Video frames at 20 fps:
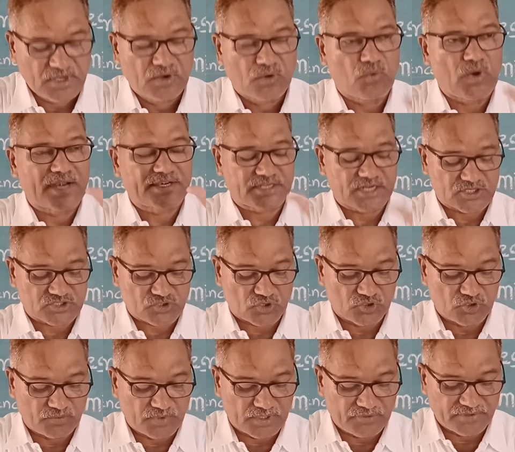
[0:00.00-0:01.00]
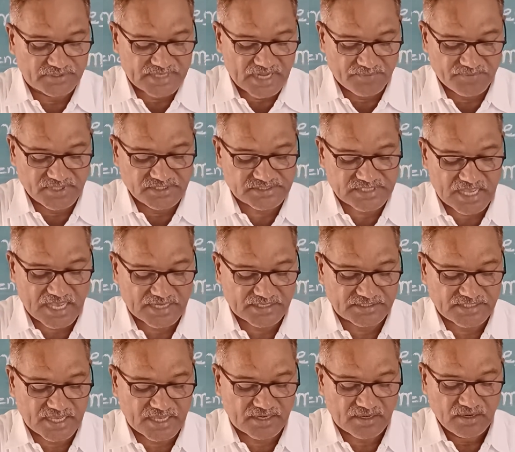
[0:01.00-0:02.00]
Water soluble vitamins are
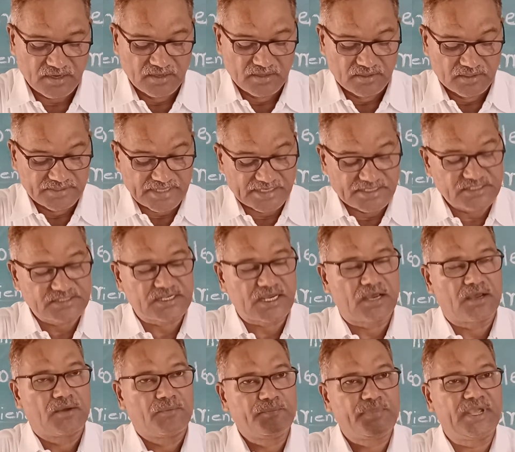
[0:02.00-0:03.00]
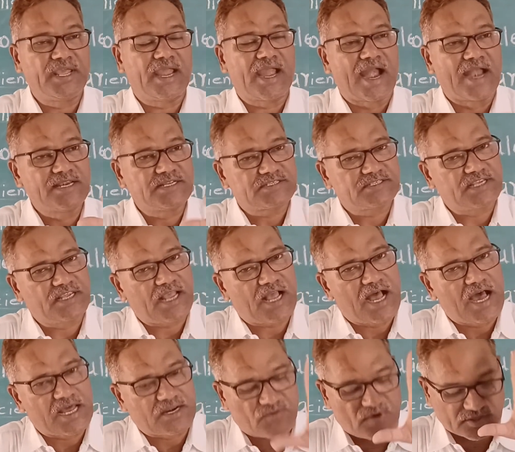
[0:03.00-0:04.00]
there, that is B and C
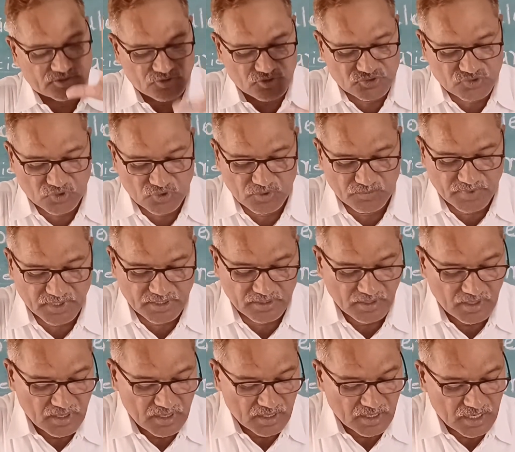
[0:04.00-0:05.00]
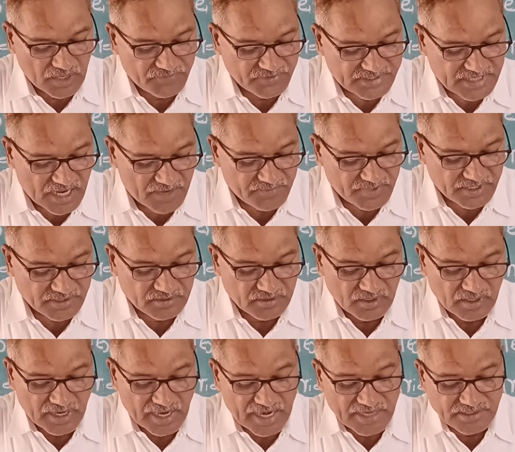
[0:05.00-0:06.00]
are water soluble
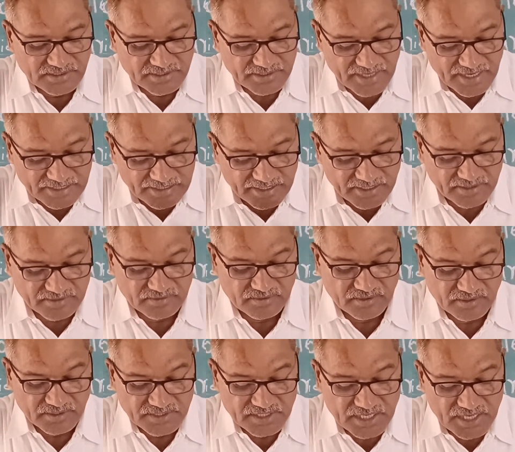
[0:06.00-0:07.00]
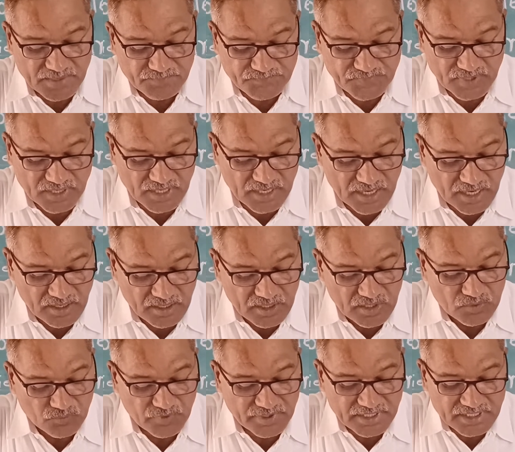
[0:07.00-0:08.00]
vitamin. And really
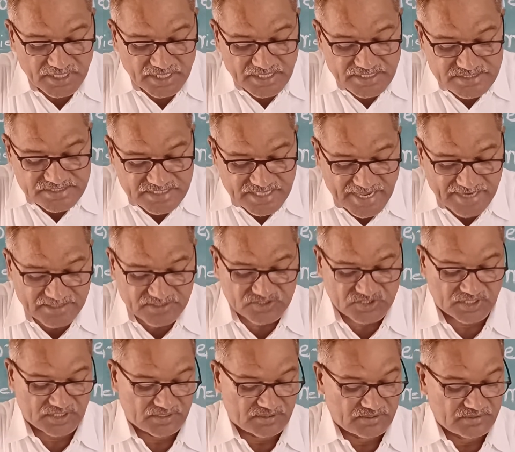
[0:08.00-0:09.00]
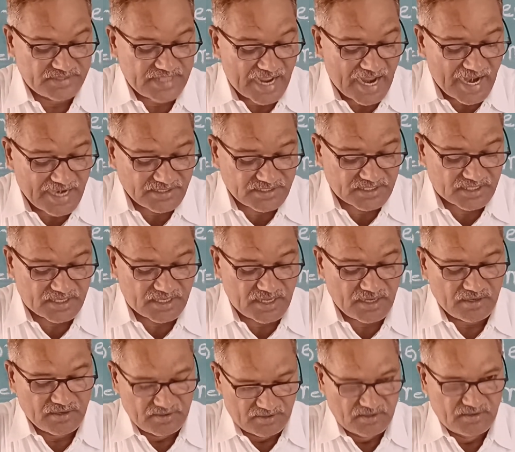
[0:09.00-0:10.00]
if we eject that
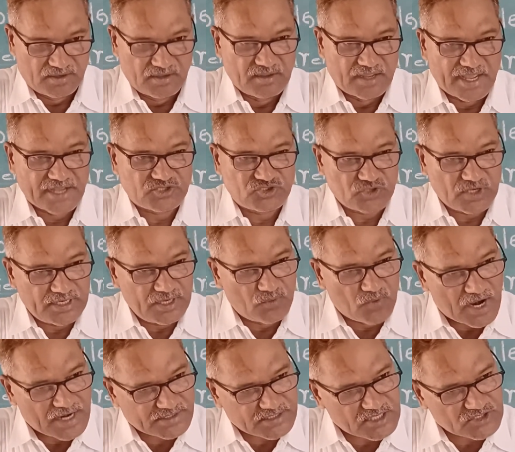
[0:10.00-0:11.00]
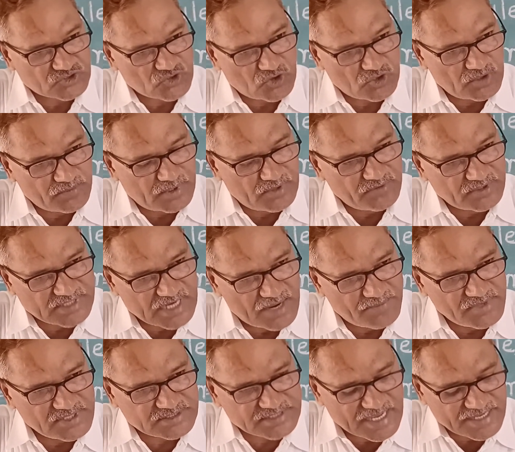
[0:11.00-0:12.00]
actually water soluble
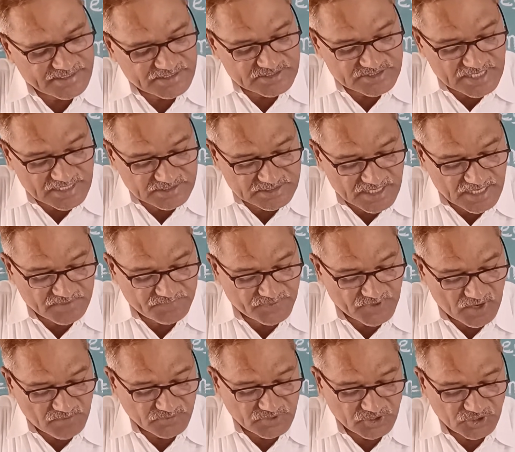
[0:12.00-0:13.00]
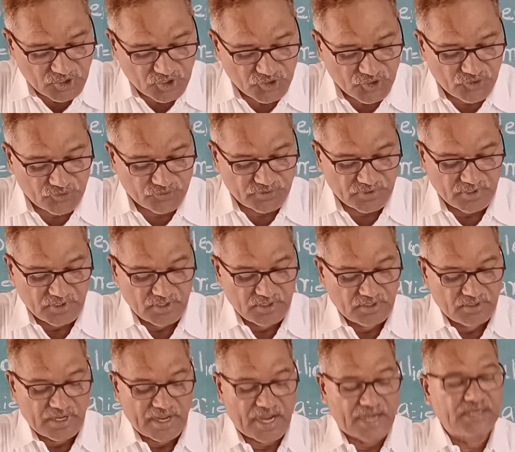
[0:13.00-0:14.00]
vitamins are ejected from the urine,
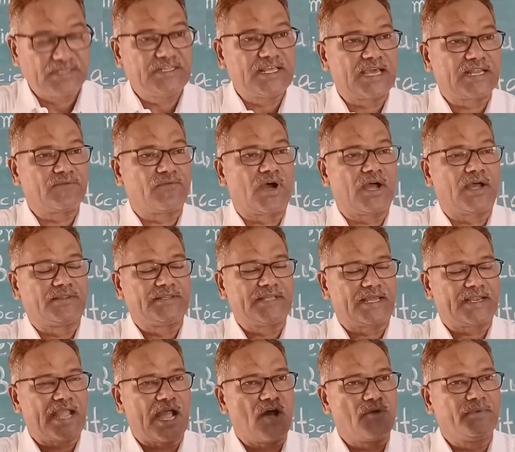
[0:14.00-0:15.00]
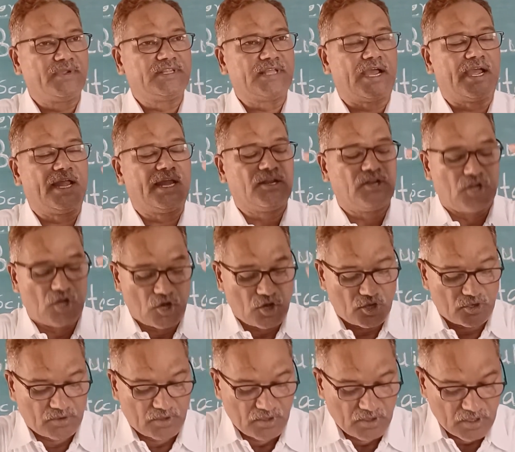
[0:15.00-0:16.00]
and there have been a
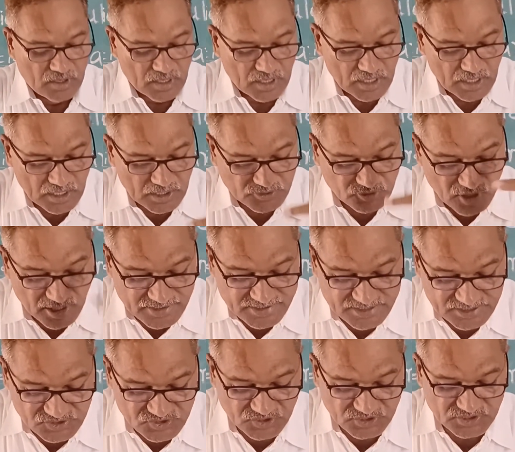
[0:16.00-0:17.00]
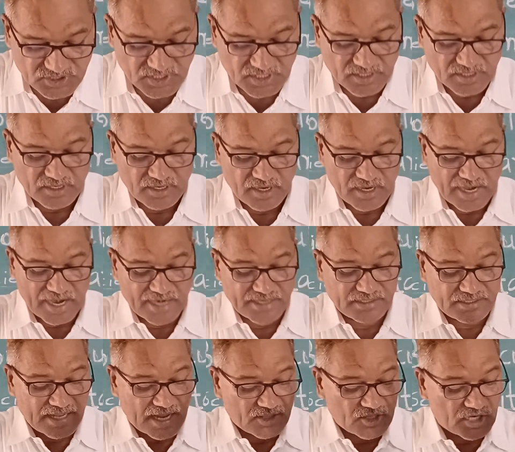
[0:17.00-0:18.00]
low toxicity
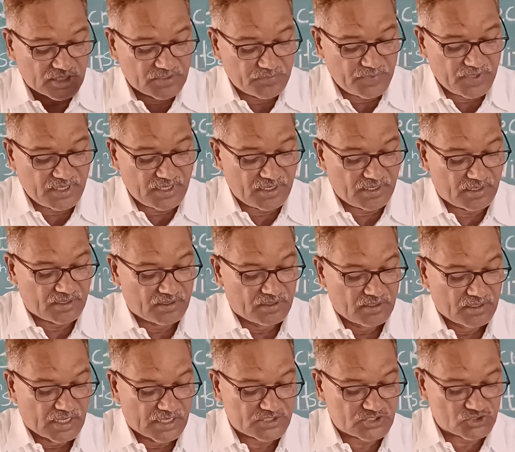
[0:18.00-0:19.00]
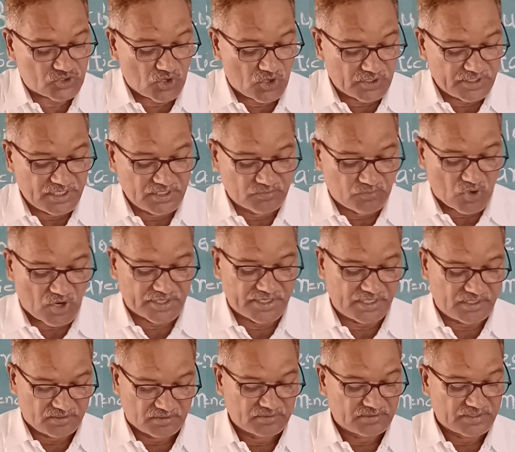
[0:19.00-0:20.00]
and cannot be stored in
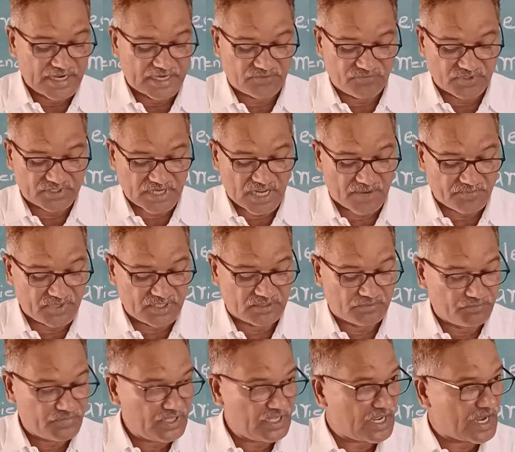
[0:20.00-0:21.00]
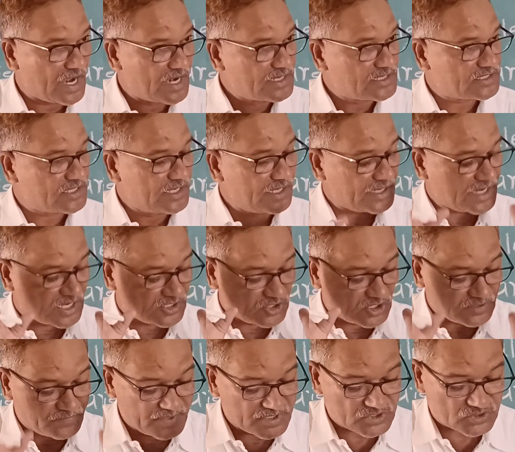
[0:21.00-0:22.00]
body. That vitamin B and C
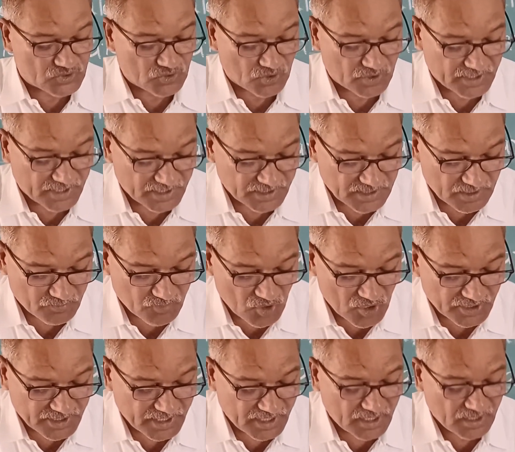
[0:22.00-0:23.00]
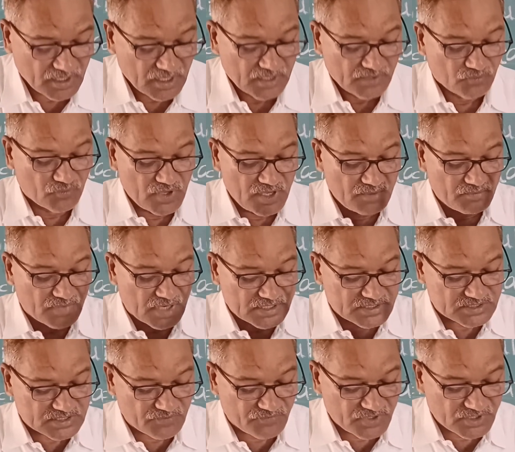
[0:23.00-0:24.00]
cannot be stored in a body. We
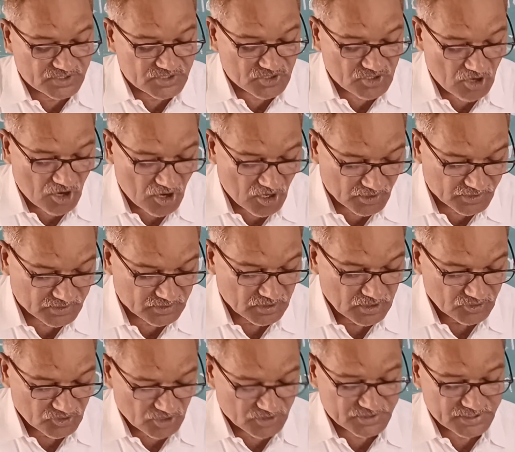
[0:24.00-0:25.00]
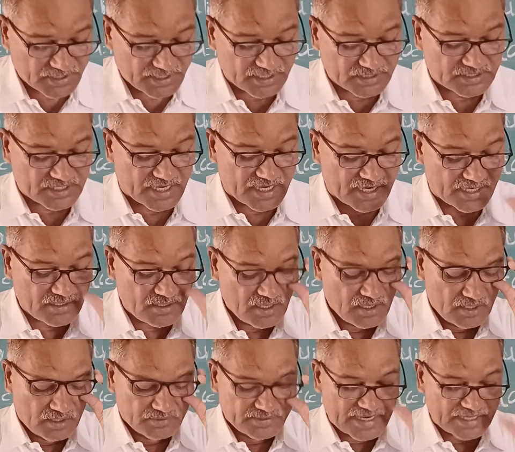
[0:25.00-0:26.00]
must be drawn,
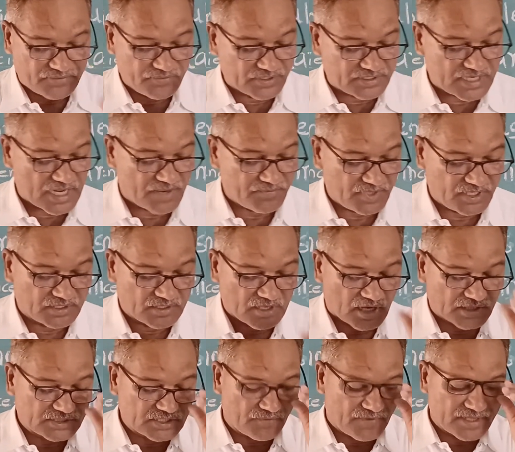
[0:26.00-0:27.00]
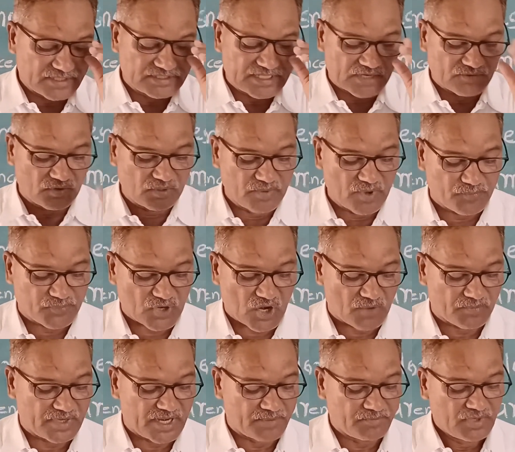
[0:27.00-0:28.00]
toxicated that vitamin, otherwise there will be a
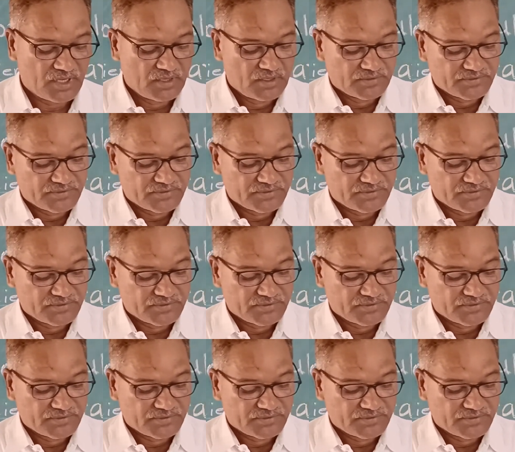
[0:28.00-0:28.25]
problem.